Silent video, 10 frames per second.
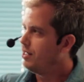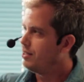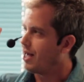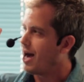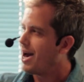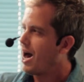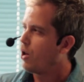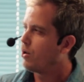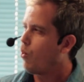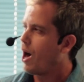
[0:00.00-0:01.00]
There are
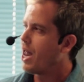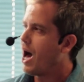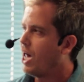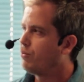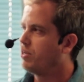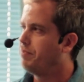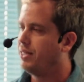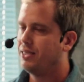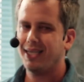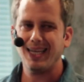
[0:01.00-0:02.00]
around 100
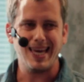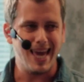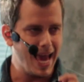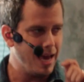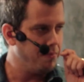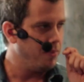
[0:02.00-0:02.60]
million game